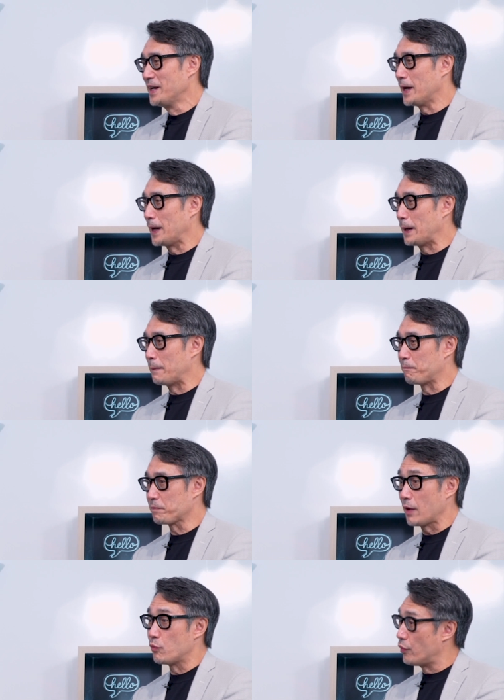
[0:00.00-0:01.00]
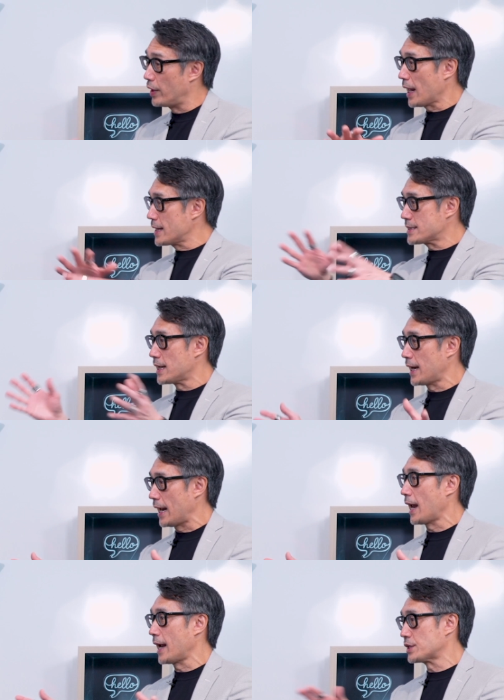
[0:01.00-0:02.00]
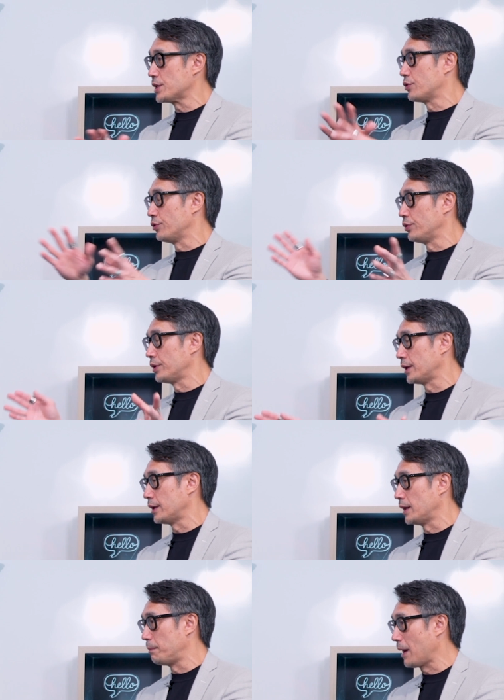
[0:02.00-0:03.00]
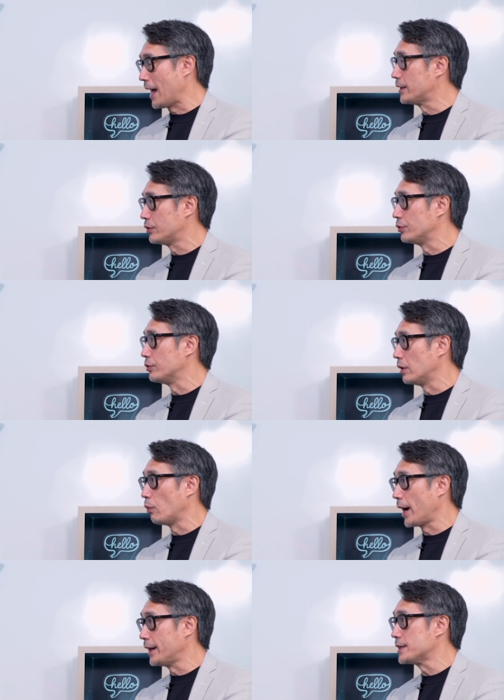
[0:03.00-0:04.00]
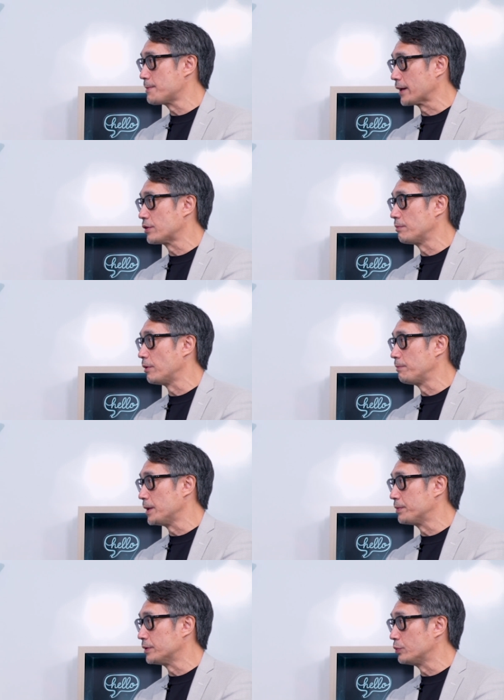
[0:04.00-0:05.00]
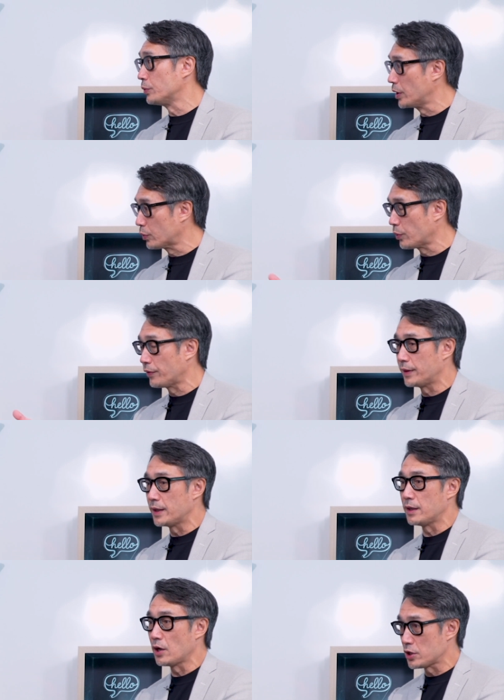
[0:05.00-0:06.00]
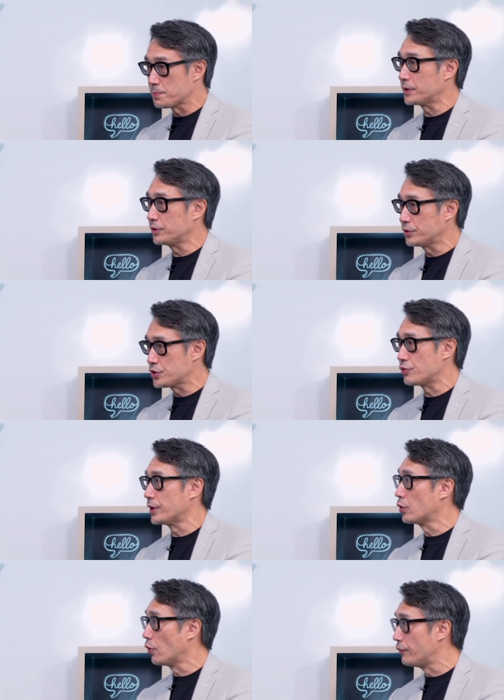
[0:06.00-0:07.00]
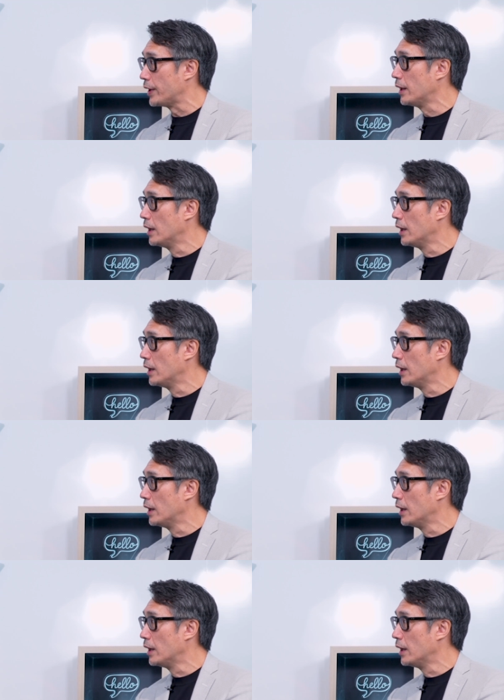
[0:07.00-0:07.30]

Um, and we realized that that actually could uh, apply to a wider spectrum of people. We worked with the hospitals during COVID